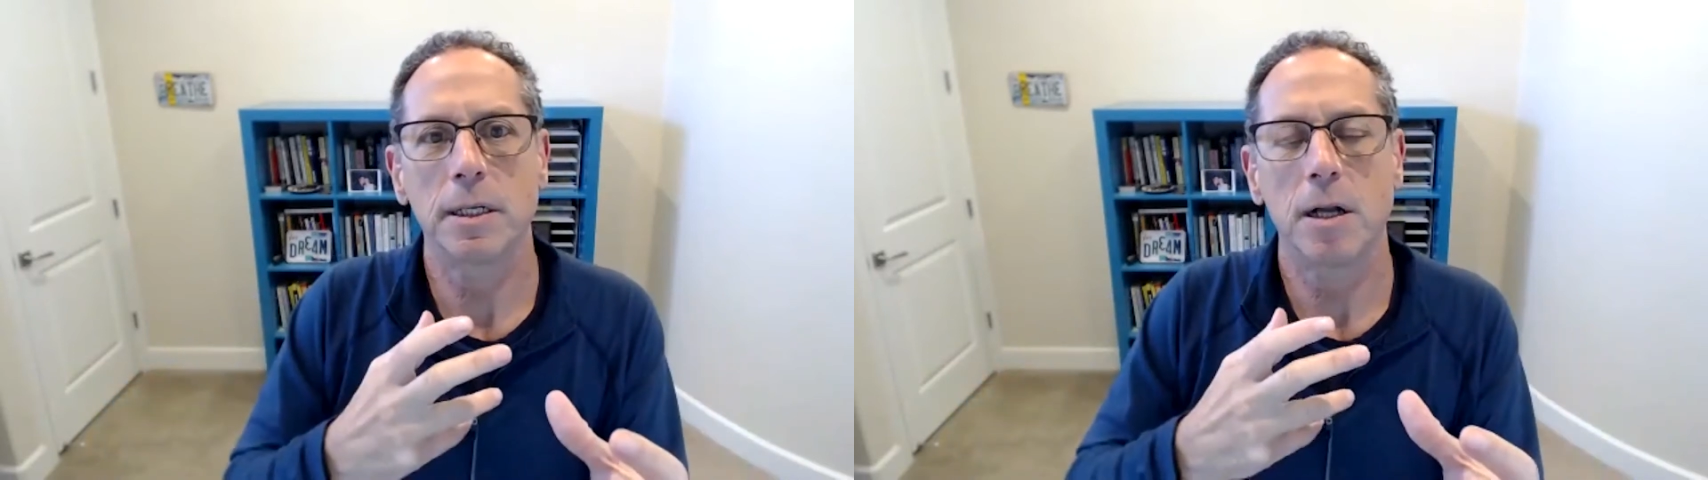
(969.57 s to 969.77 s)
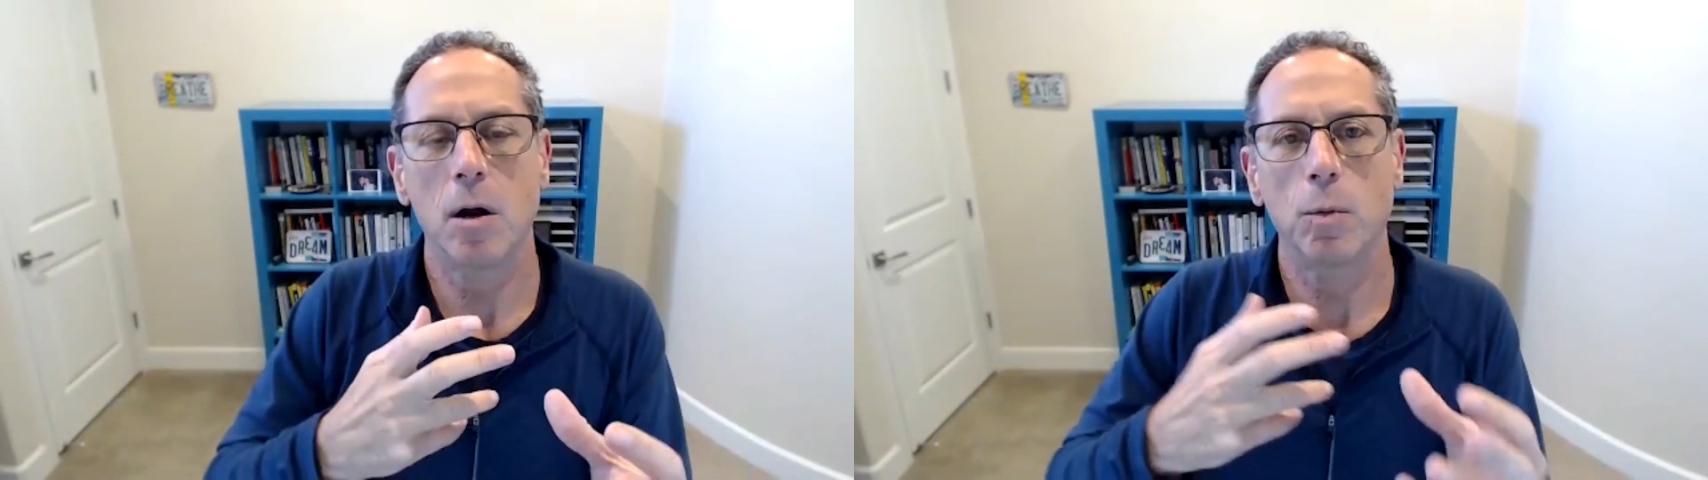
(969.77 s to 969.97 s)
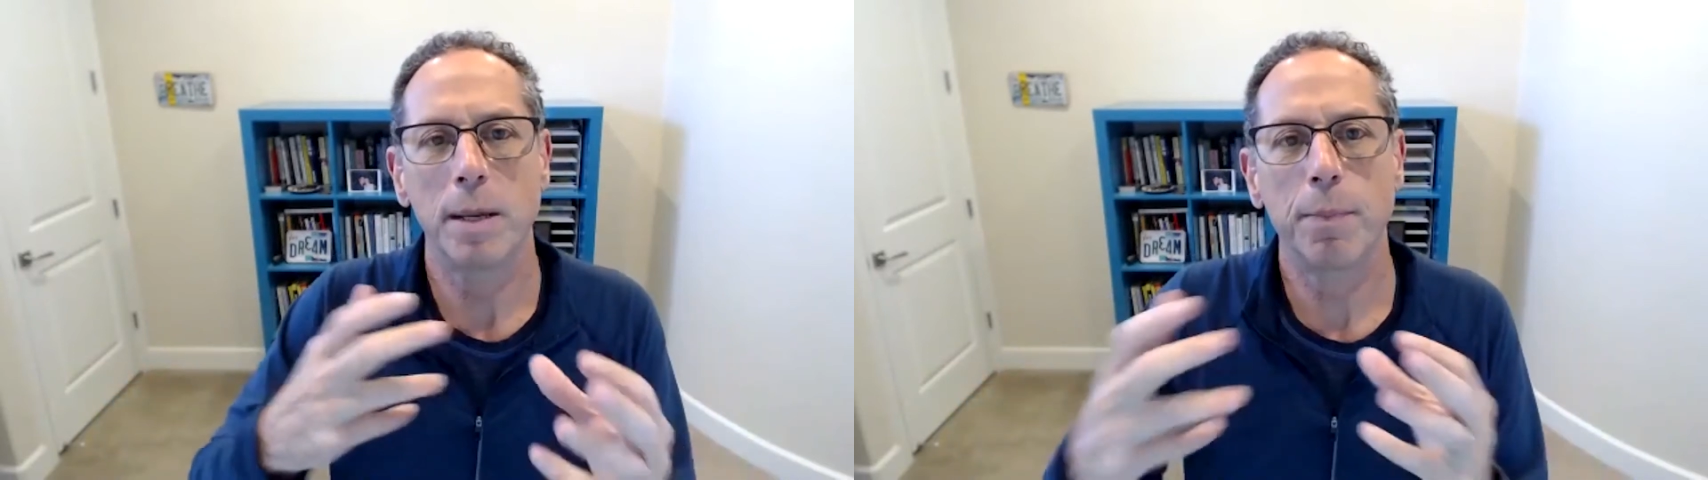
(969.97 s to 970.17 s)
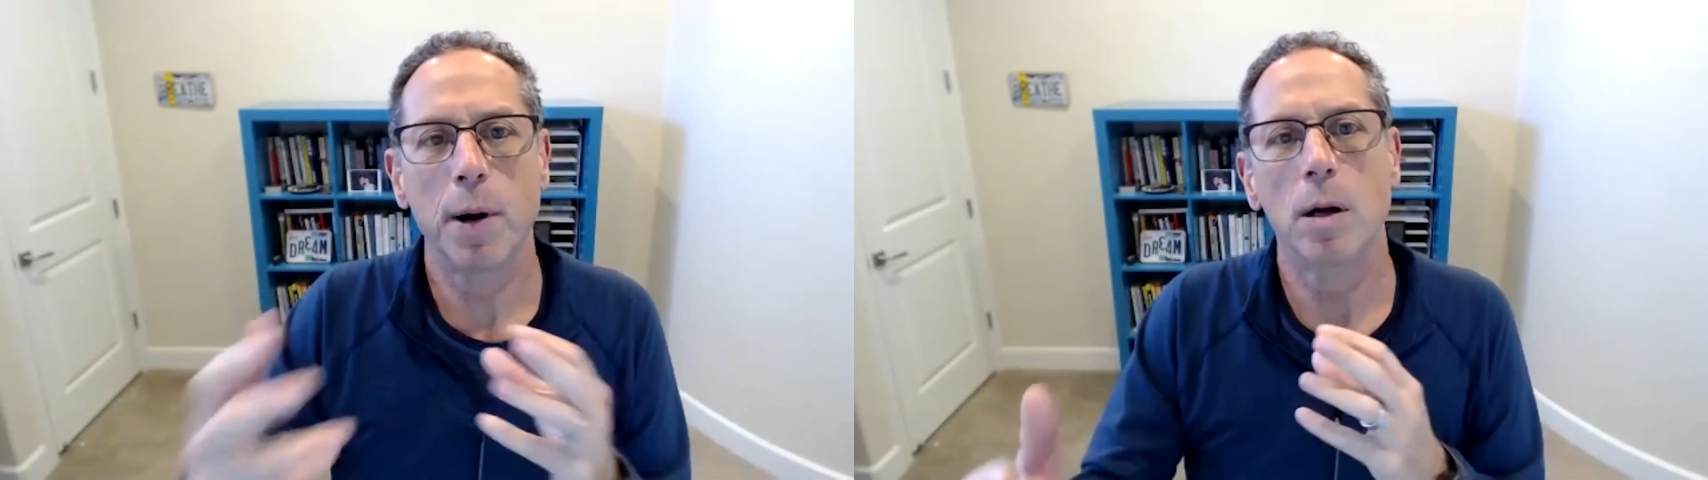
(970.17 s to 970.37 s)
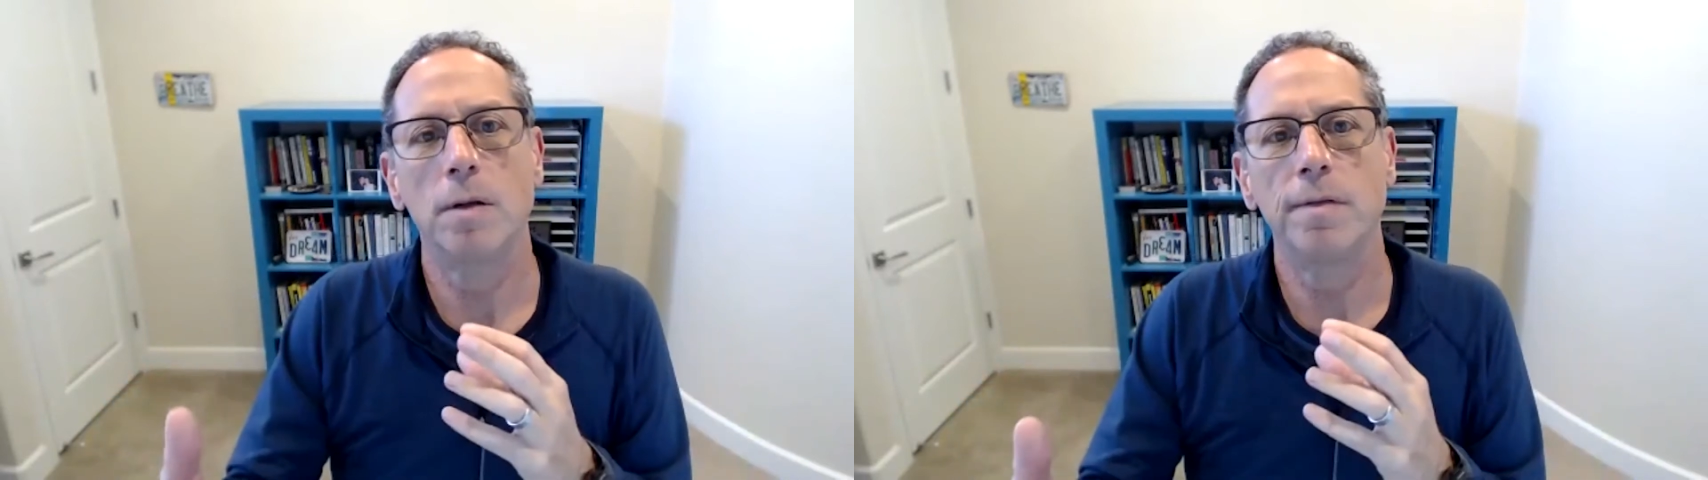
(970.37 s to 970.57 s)
and are we
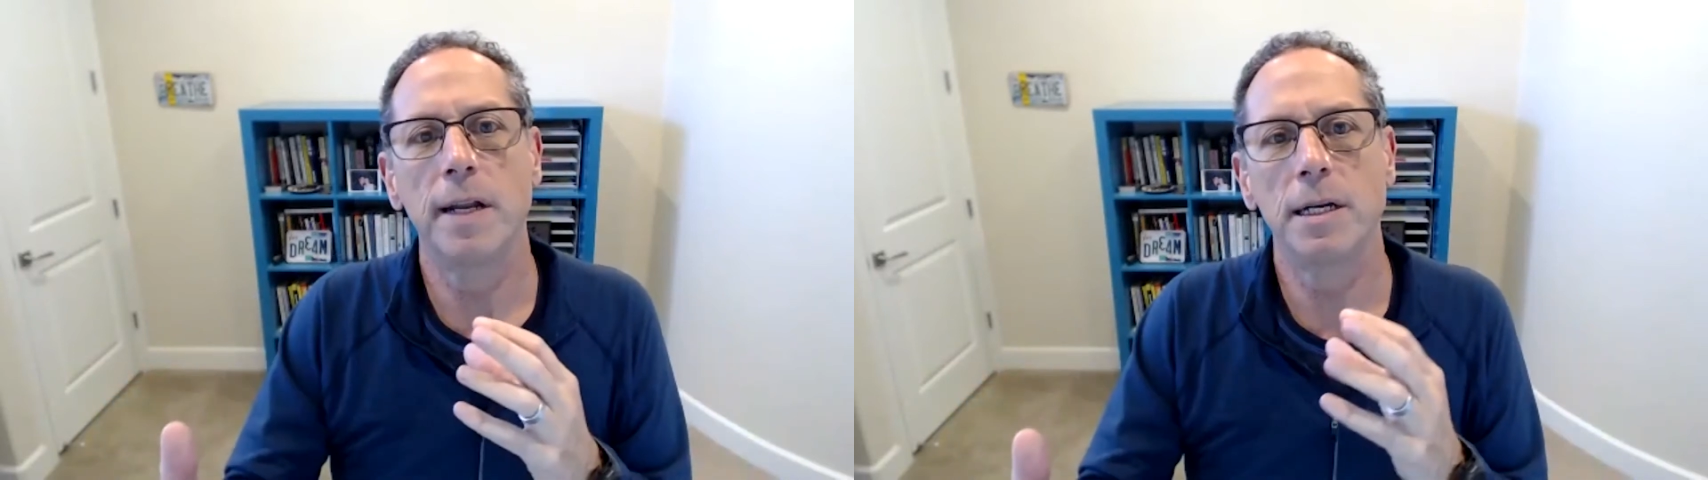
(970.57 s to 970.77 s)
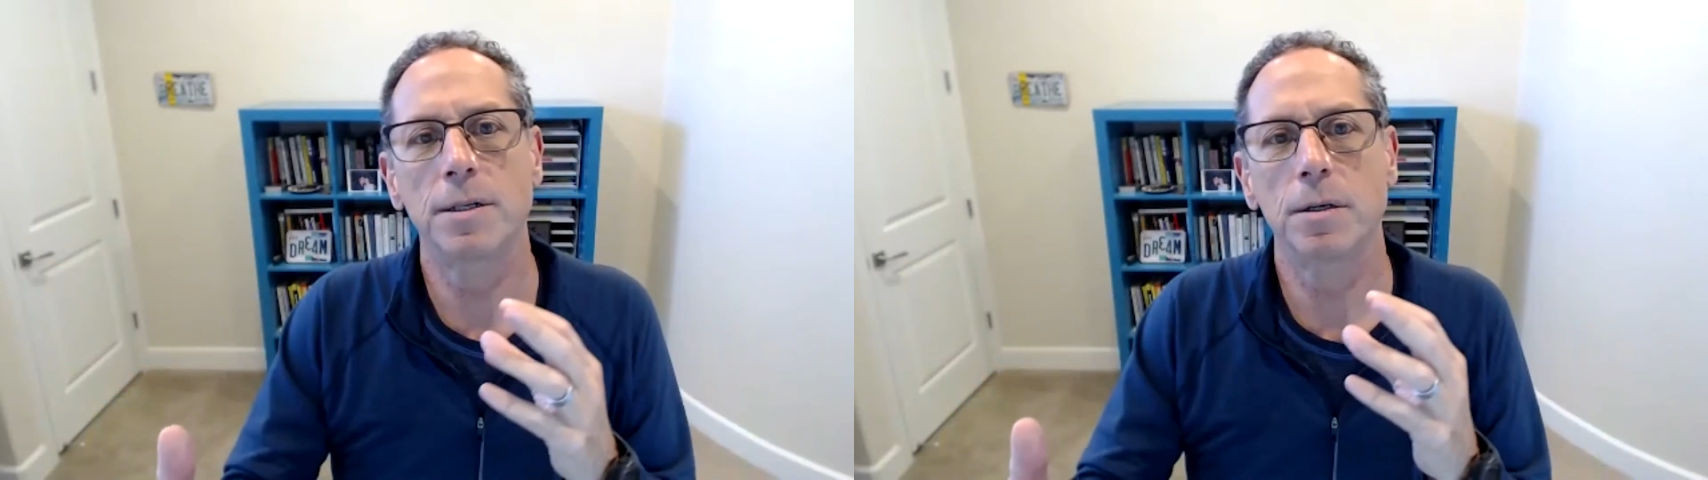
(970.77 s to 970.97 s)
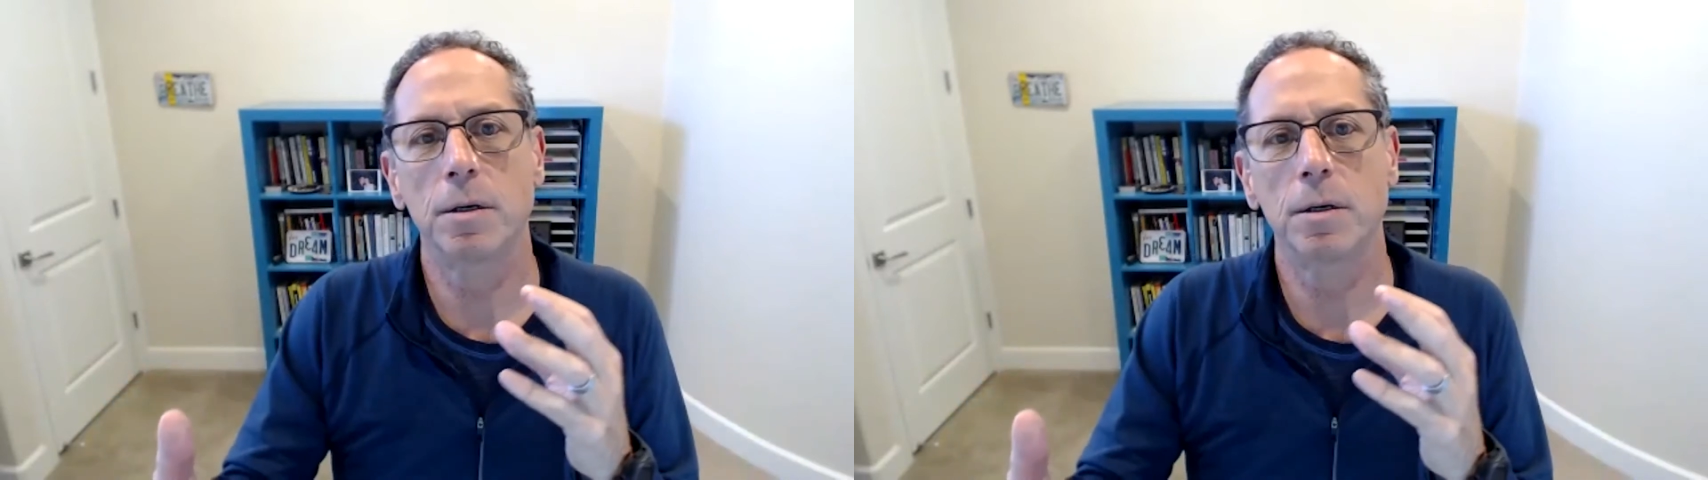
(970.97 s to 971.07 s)
part of nature,